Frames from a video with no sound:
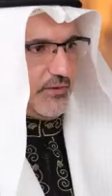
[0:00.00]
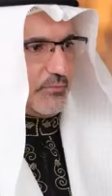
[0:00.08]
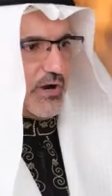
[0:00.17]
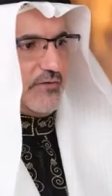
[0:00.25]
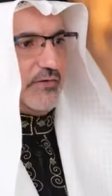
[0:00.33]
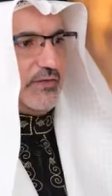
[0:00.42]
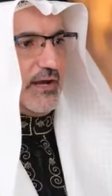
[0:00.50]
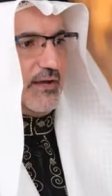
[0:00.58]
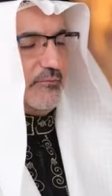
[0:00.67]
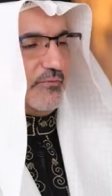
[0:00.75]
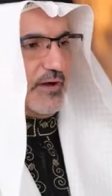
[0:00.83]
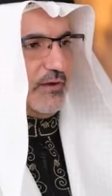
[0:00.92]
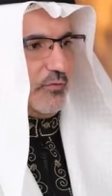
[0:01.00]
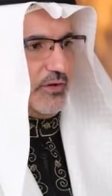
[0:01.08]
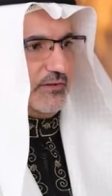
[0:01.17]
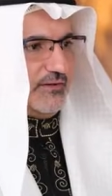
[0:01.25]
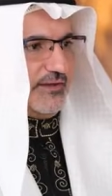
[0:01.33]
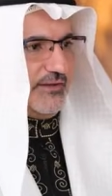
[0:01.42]
the prophet that I'm
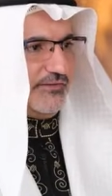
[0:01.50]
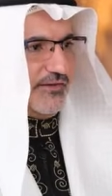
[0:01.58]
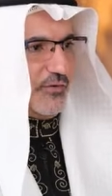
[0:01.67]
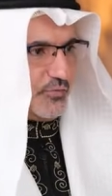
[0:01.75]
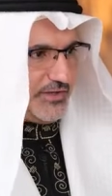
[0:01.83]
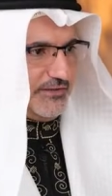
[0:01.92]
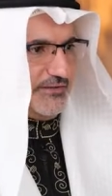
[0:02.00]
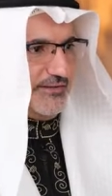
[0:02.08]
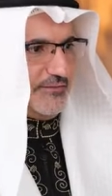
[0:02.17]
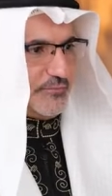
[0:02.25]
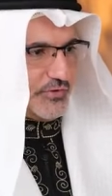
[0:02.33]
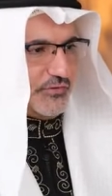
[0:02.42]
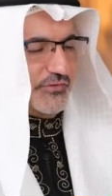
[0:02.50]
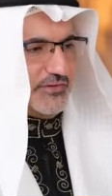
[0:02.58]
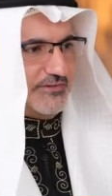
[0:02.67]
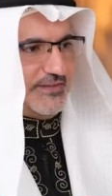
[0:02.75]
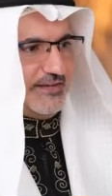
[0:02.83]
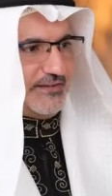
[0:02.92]
following is a real
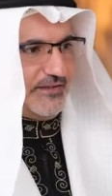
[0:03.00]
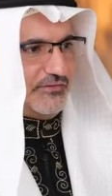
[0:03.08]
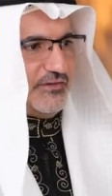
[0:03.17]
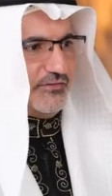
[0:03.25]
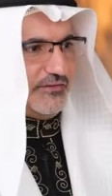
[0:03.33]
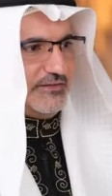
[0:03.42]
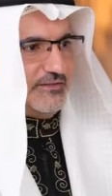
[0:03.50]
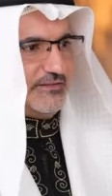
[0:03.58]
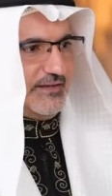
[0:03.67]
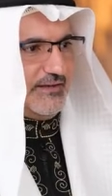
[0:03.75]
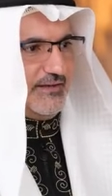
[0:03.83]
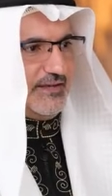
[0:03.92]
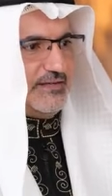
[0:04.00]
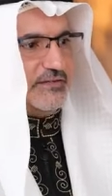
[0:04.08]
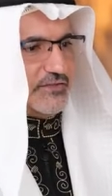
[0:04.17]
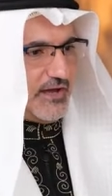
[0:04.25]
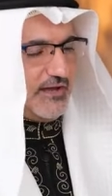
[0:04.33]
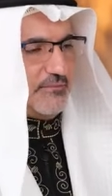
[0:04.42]
person that existed in the
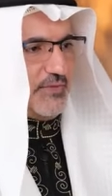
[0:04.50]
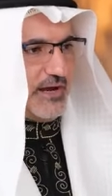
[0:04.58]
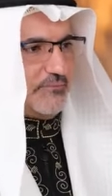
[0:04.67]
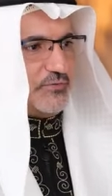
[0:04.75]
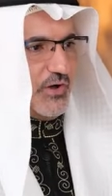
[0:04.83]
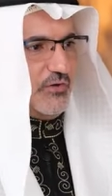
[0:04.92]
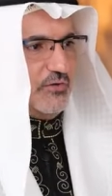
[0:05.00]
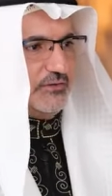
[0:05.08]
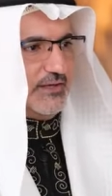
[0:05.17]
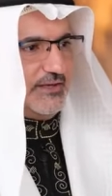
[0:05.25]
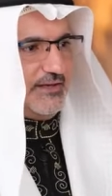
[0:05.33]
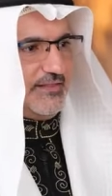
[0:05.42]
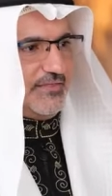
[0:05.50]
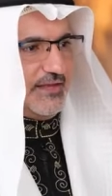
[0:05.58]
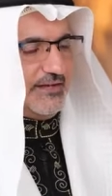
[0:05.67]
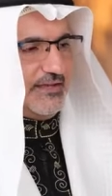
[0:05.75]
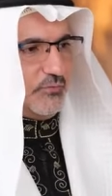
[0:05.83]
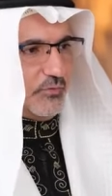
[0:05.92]
time that I'm told that he